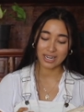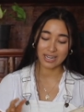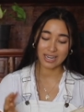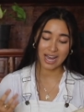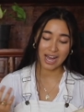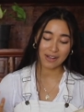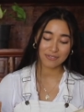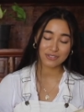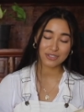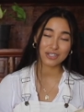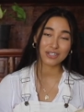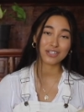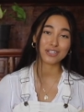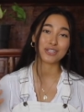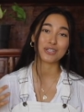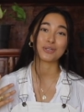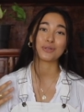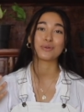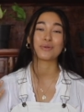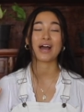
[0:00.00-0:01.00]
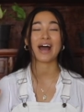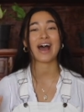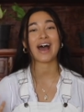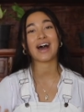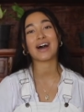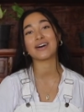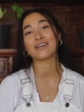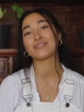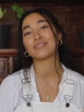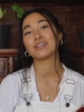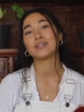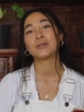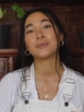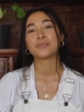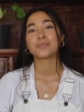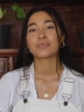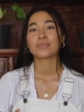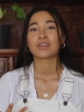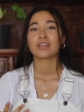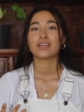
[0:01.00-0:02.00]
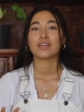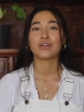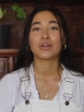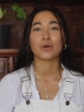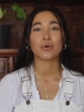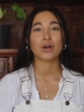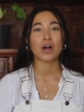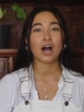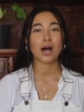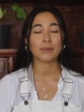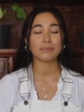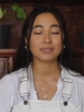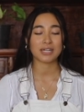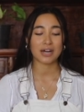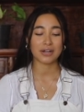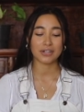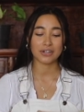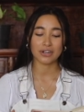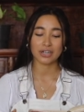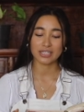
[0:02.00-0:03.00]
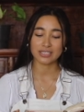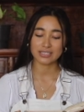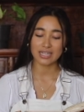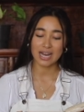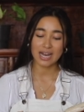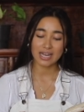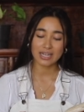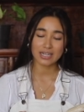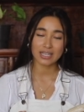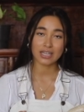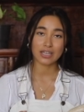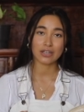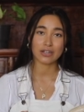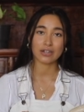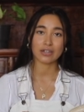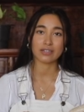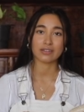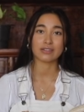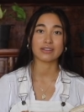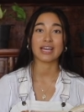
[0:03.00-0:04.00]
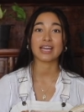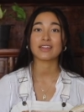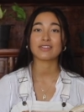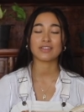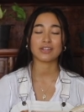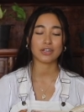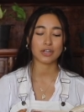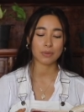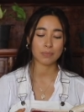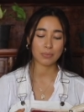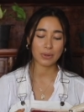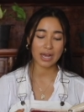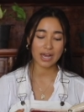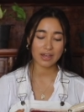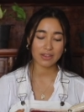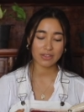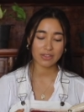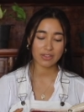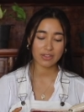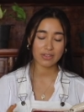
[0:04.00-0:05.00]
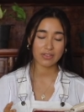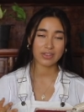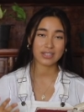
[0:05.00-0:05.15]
And after you have, you know, calm down your anxiety or lengthen your breath,